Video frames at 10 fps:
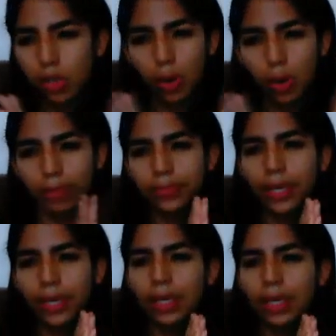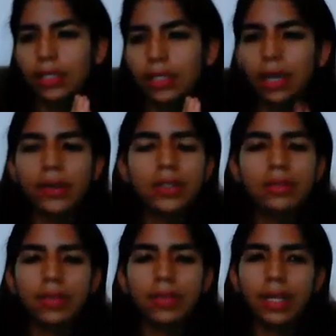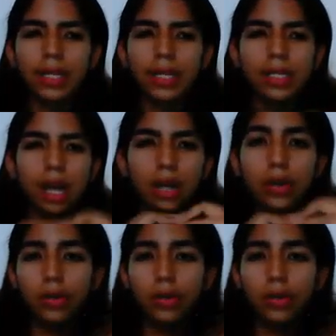So in general, it is a